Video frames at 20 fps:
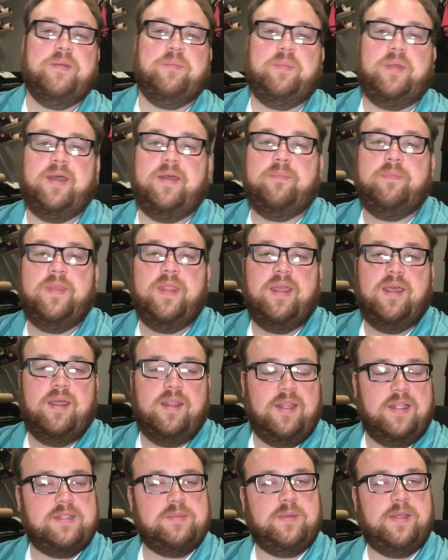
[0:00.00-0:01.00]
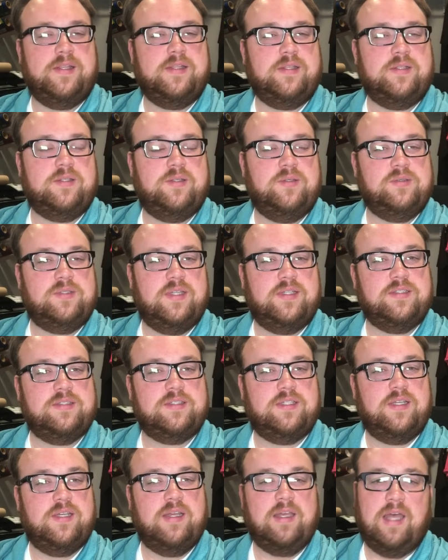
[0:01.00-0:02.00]
But that's my little two
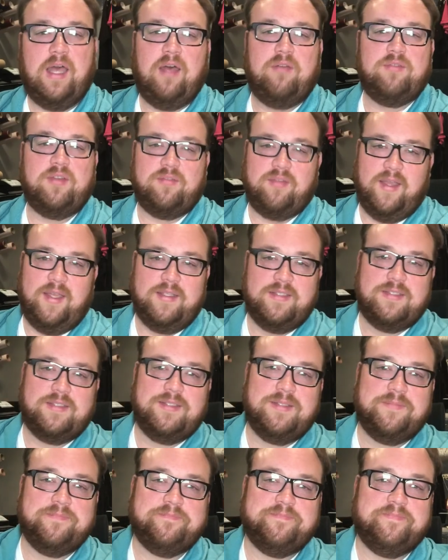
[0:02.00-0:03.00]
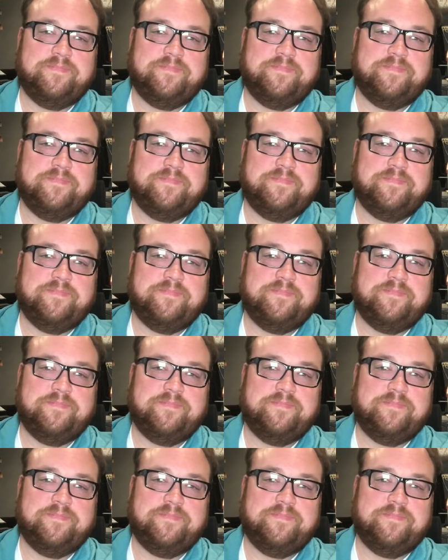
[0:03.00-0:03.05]
cents of advice.